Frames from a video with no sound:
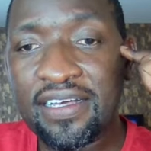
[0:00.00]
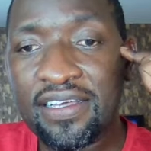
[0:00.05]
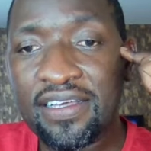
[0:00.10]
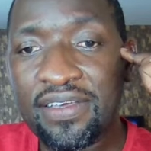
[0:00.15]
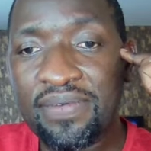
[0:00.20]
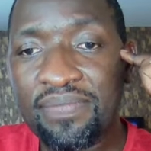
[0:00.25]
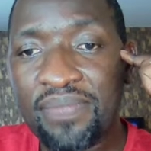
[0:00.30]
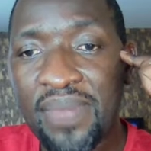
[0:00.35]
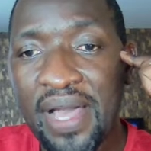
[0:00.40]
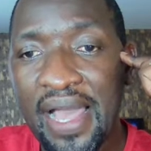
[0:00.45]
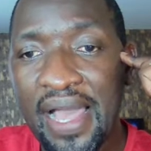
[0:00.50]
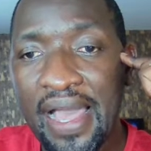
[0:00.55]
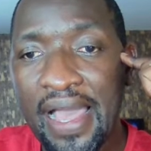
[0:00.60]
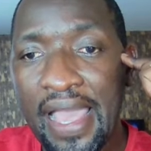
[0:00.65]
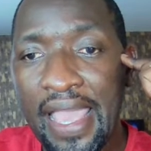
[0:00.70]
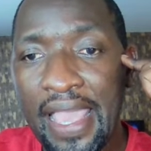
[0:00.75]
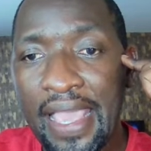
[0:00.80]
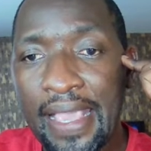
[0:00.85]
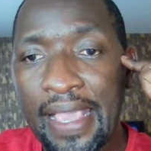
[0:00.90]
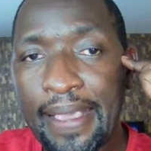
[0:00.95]

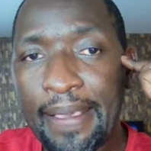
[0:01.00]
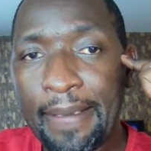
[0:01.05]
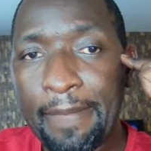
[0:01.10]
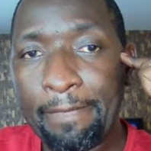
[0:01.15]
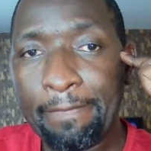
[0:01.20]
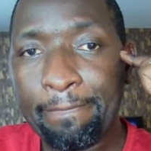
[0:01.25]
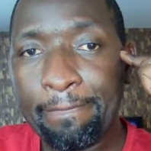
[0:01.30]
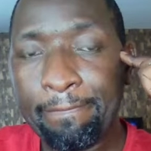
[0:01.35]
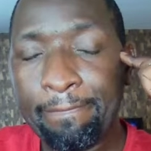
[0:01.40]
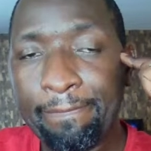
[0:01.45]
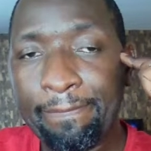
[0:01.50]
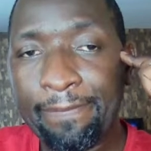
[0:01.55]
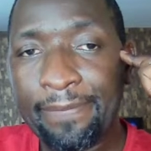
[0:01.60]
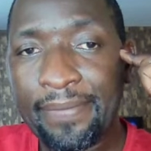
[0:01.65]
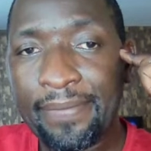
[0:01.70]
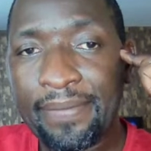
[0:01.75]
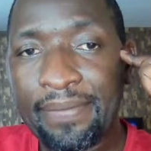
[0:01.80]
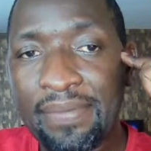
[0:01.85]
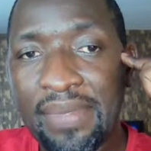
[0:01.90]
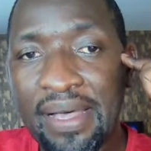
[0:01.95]
my
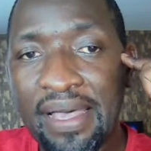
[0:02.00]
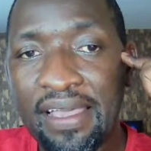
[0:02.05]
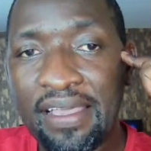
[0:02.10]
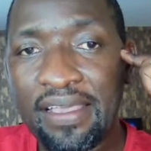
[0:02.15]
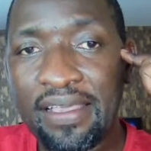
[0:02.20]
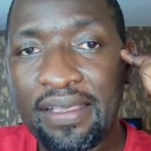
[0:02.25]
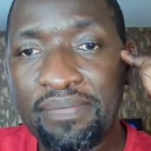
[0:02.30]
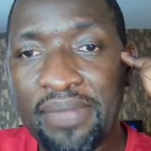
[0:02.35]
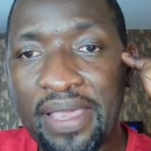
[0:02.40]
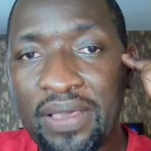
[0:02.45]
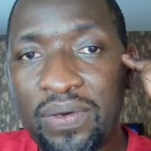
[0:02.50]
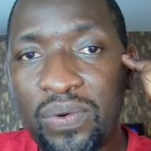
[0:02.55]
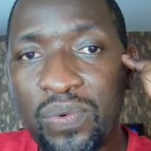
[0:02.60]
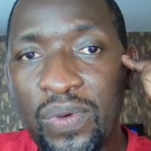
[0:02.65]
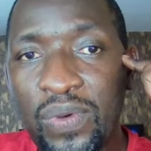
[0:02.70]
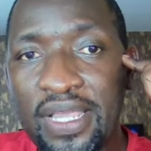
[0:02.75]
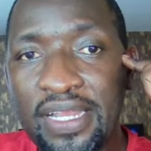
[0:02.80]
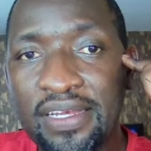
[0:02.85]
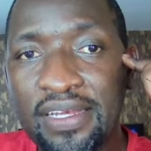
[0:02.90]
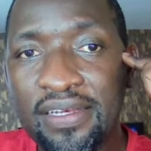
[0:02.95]

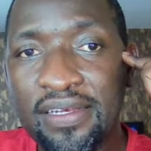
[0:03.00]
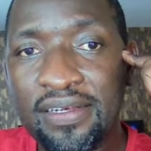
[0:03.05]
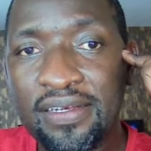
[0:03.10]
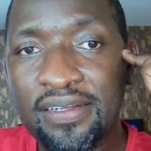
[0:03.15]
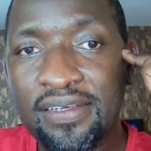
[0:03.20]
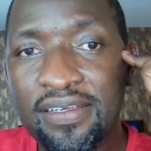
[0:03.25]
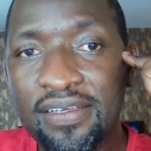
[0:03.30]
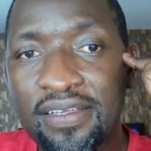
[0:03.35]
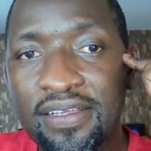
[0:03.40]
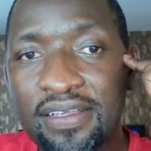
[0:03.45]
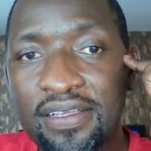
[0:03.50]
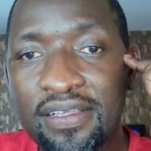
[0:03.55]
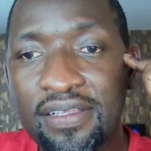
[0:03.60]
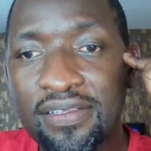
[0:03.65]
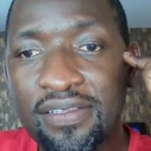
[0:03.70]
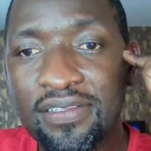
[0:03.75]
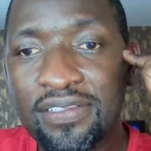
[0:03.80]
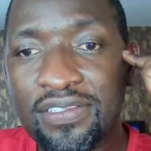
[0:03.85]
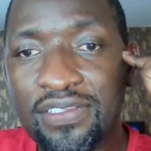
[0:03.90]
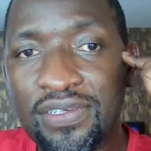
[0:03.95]
queen,
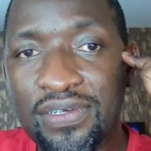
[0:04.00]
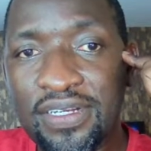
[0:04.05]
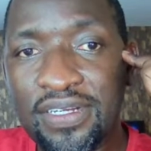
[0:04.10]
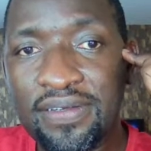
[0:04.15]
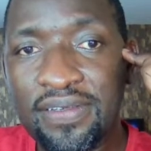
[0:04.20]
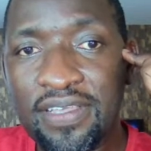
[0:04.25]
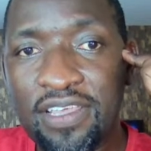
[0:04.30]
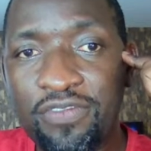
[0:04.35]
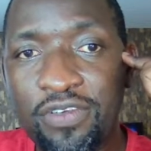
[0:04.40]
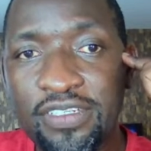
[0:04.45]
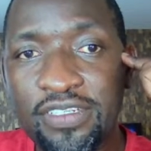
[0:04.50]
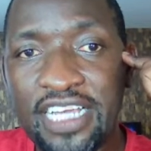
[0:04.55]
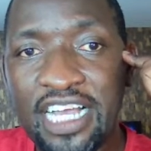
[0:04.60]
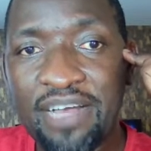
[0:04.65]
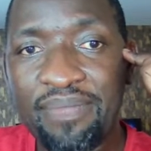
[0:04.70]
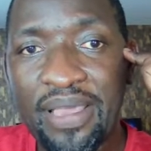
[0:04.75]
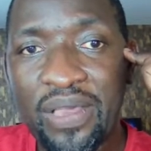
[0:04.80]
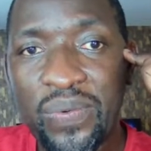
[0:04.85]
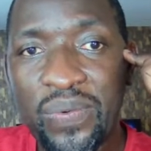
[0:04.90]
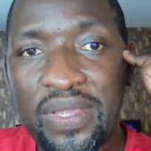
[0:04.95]
if you take
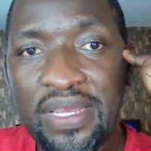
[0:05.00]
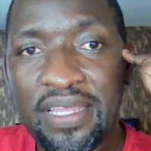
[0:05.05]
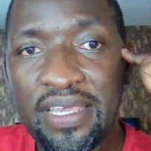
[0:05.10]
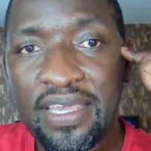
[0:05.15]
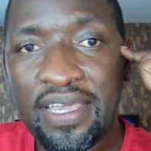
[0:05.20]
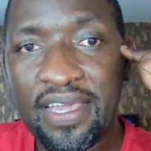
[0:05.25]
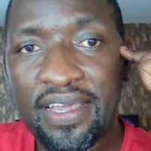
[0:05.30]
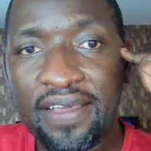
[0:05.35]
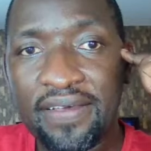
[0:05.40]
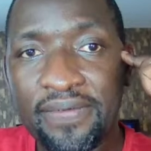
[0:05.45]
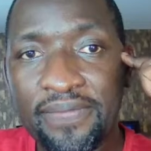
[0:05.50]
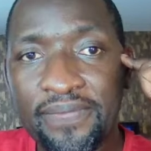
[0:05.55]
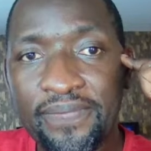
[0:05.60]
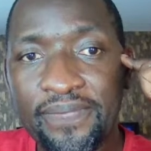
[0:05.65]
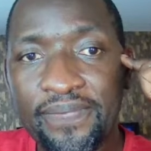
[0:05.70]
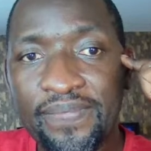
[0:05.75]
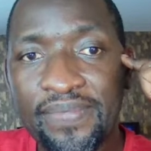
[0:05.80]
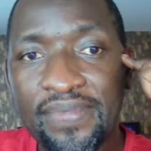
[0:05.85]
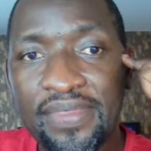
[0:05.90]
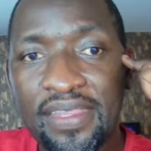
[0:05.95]
my queen here,
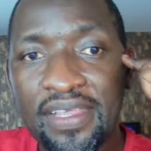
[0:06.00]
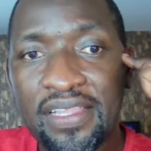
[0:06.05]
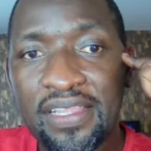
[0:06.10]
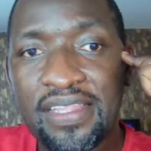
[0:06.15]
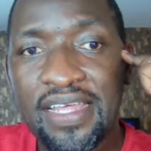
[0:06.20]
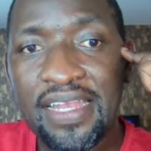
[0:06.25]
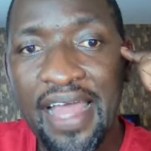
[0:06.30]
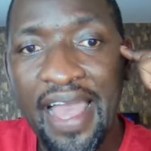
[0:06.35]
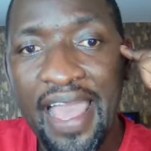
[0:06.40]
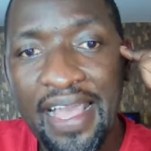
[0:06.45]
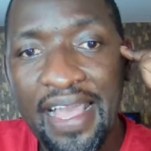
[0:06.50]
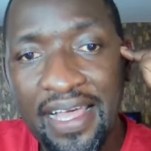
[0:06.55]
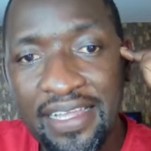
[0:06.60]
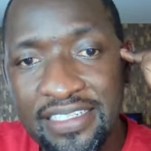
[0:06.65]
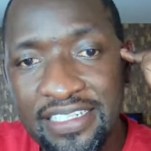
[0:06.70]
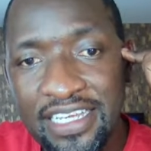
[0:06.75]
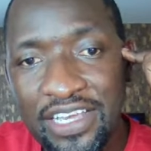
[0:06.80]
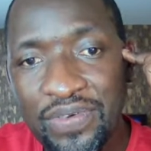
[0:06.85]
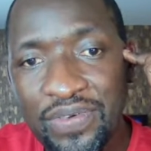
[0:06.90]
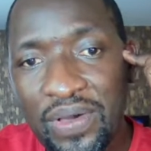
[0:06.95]
then I can
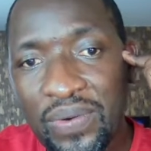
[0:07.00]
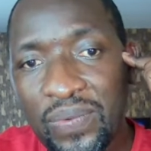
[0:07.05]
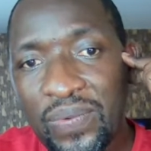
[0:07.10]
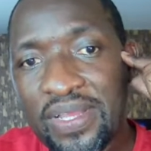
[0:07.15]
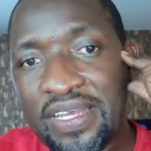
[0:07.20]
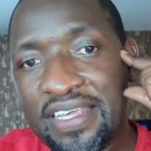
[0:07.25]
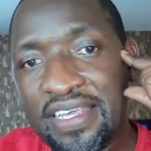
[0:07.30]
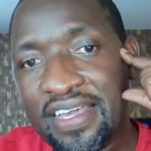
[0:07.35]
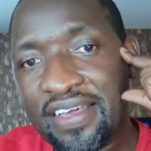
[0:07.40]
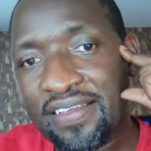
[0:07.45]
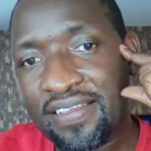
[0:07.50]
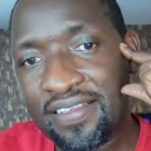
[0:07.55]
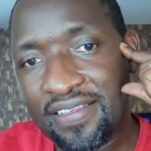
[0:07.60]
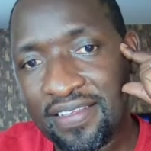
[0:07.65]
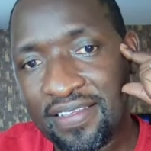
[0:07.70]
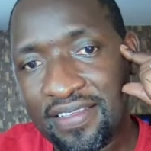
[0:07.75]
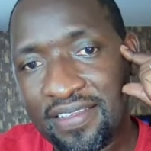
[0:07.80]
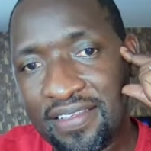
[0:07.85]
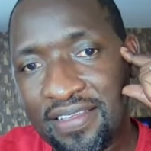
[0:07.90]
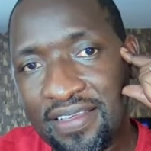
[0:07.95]
take your queen here.
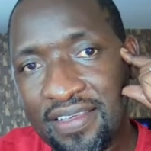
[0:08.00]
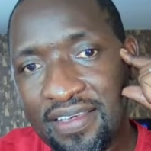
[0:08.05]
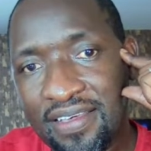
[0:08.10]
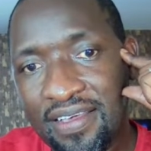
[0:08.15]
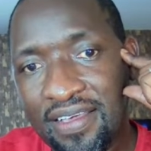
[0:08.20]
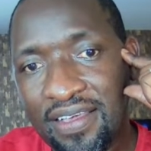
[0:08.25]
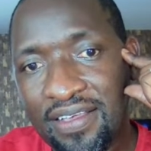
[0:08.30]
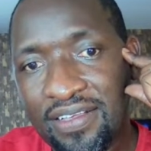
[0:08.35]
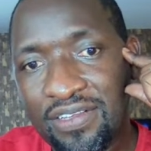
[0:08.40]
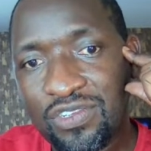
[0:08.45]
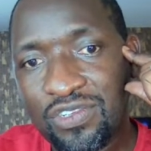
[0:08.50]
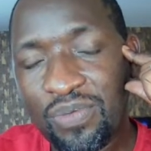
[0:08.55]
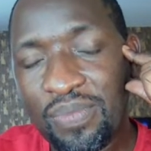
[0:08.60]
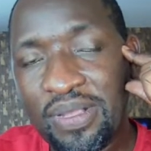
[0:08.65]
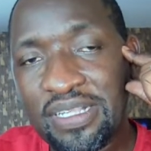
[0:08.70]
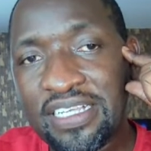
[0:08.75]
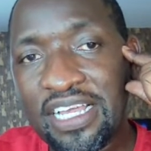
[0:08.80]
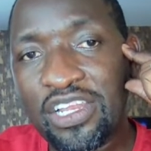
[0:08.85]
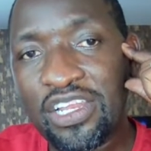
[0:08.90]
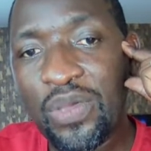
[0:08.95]
So
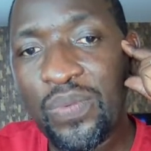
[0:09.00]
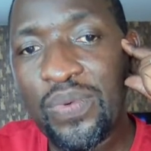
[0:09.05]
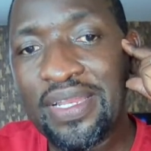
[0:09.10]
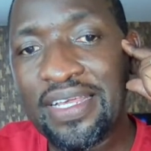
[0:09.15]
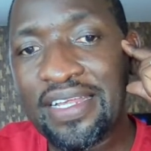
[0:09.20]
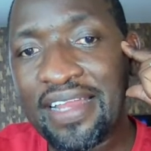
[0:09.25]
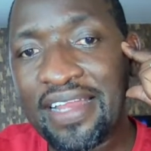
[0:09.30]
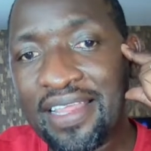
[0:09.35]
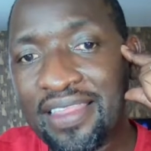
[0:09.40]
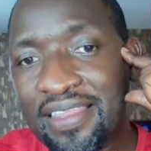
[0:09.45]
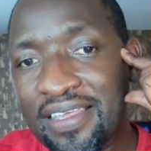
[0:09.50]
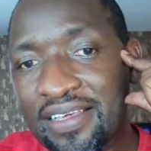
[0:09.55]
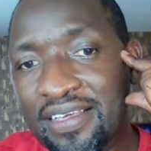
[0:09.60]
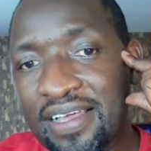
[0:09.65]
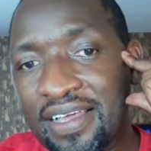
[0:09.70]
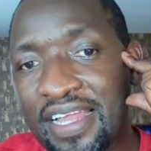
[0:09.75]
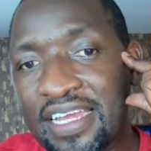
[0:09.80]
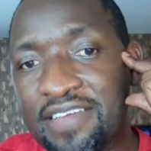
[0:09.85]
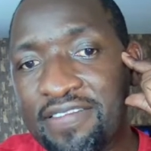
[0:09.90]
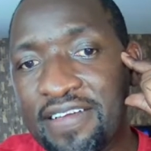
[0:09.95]
basically you're winning nothing.
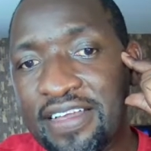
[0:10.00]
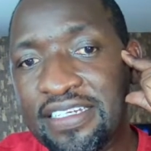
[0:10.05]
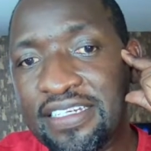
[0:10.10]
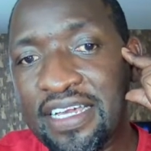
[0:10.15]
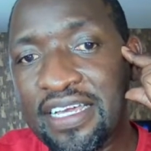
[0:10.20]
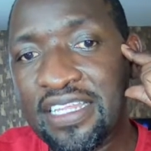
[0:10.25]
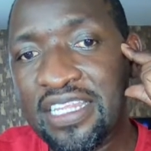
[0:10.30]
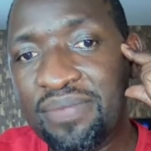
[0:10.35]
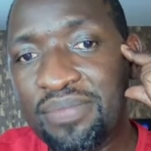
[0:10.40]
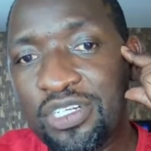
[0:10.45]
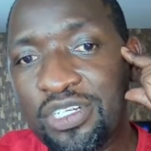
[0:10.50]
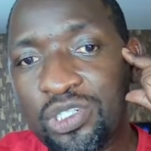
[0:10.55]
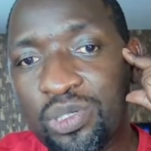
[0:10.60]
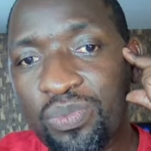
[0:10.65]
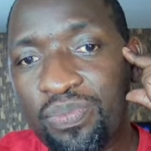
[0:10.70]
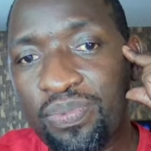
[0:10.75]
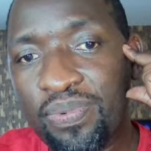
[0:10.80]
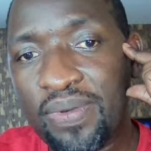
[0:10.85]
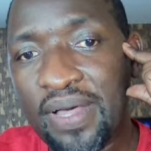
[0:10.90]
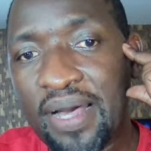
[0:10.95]
And if I take the bishop
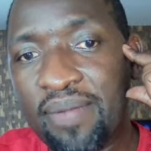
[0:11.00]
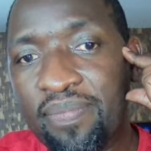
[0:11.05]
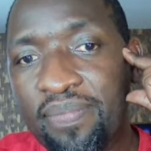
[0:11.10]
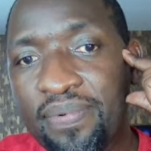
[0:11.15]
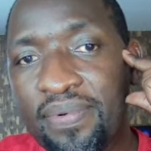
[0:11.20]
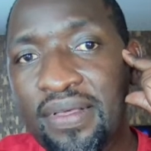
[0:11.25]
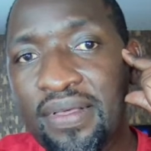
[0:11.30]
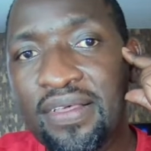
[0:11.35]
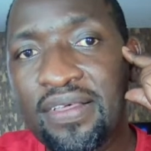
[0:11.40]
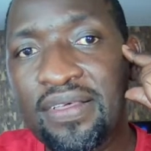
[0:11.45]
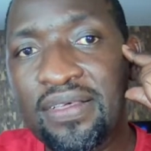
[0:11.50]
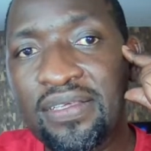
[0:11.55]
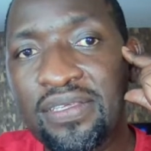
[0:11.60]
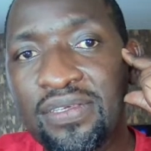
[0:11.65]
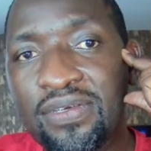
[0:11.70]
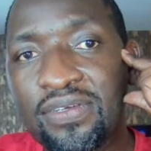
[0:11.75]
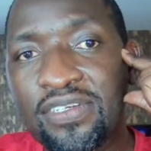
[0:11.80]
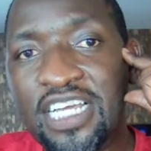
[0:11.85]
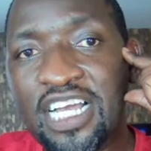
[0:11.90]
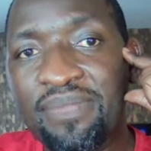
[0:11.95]
up, you
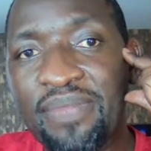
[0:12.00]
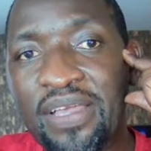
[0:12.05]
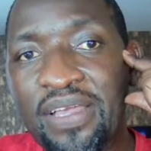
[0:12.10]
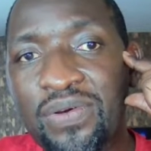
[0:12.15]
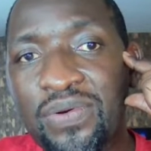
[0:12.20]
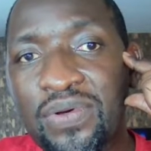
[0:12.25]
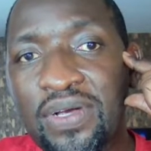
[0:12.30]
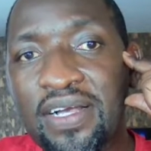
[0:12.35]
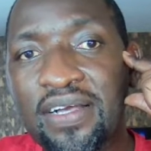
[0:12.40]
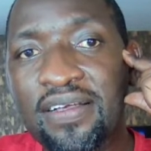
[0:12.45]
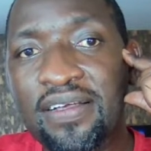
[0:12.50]
take my rook.